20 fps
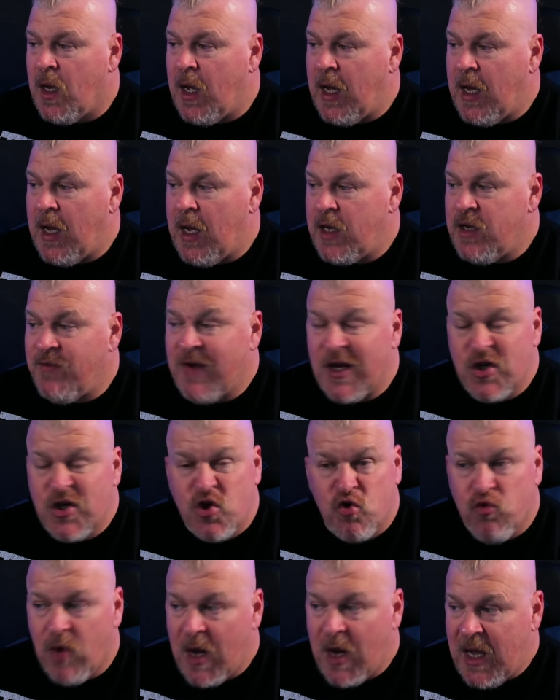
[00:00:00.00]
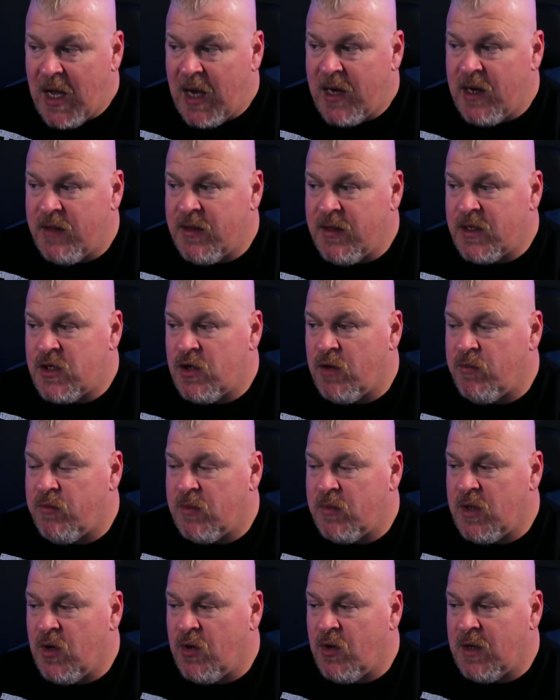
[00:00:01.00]
Uh, you've got Tron that you
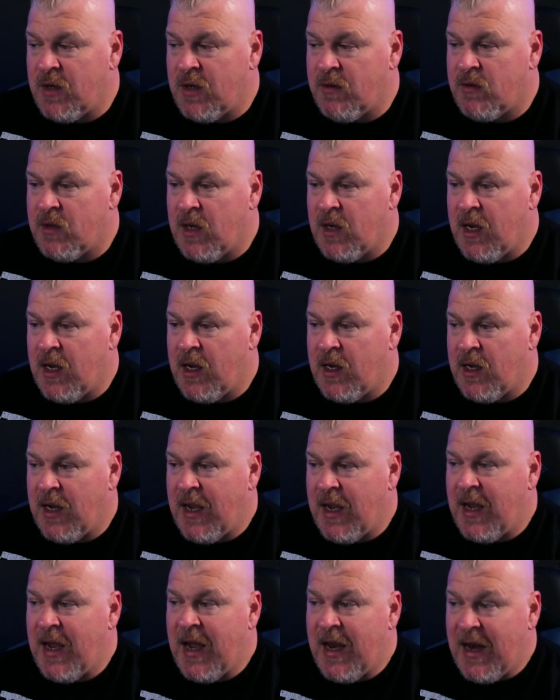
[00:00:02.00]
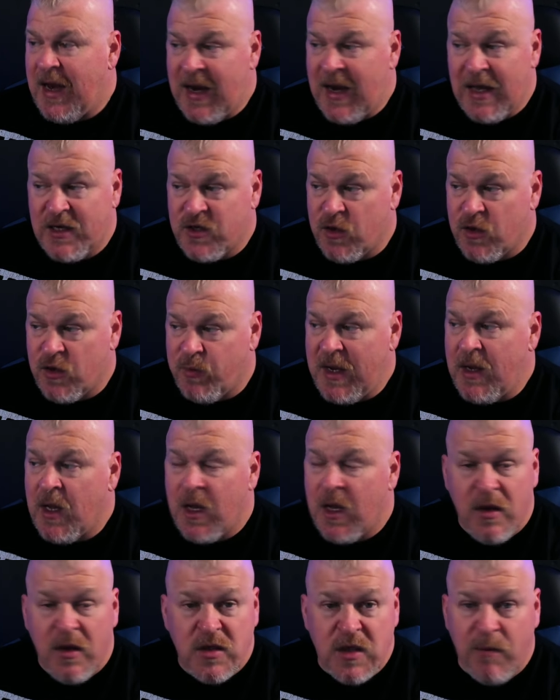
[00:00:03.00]
can you can uh, and, and, XRP.
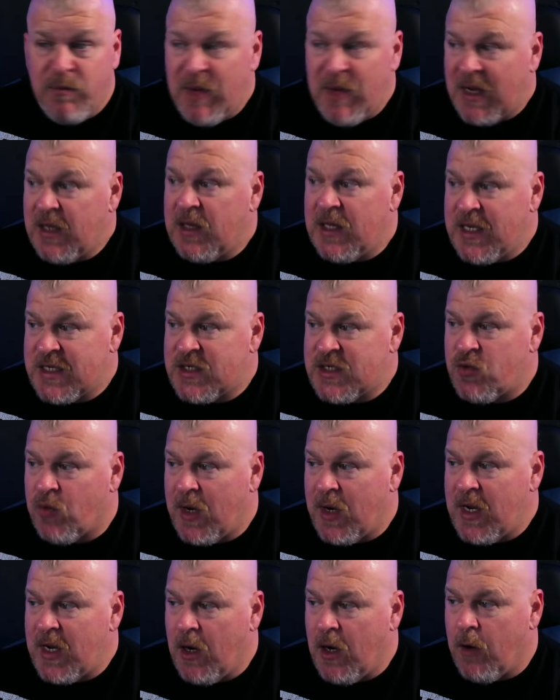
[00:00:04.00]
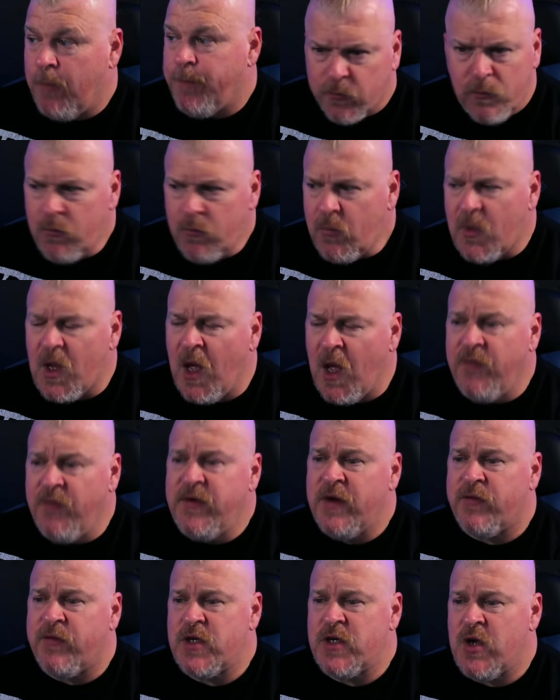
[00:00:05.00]
There's a big list right here of
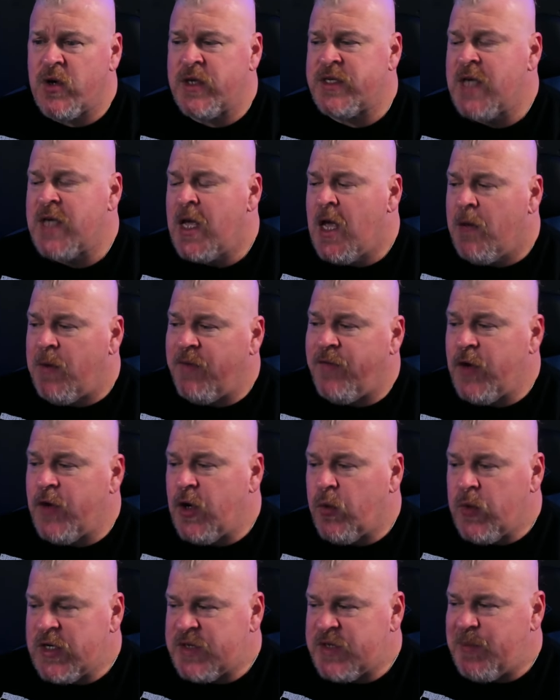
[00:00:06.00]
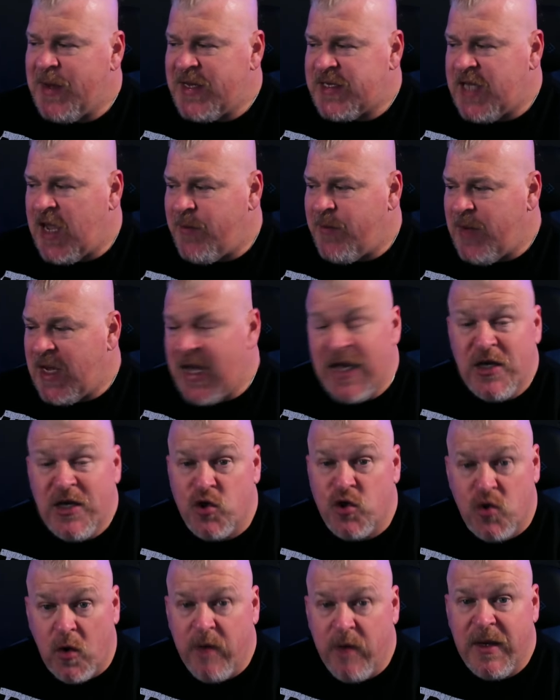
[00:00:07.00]
different tokens. But for your risk-based gaming
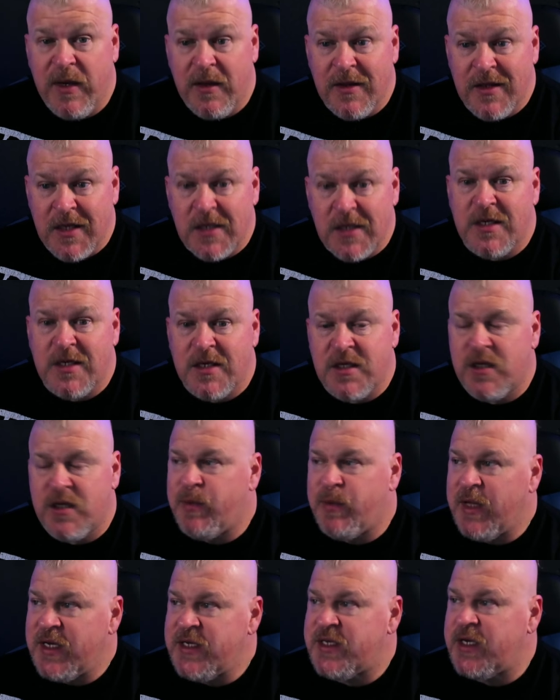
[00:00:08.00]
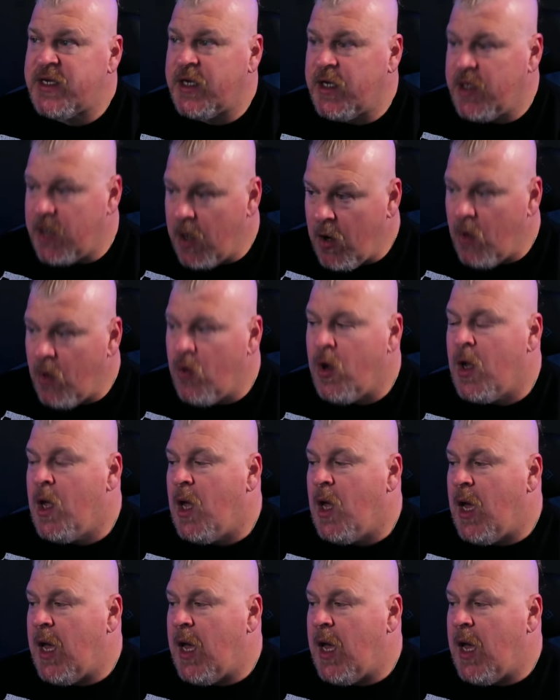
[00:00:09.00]
enjoyment, this is the place to go.